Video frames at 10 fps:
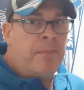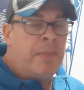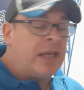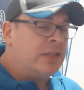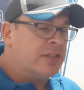
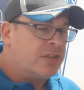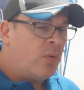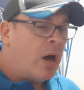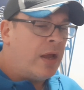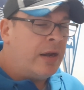making the
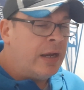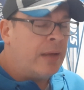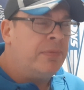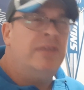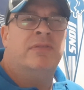squad. And
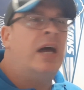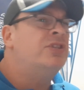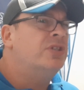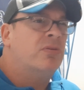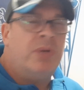I believe
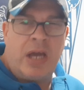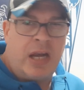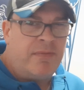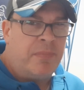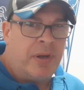last year we had
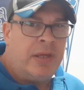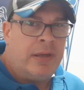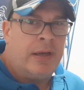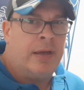everybody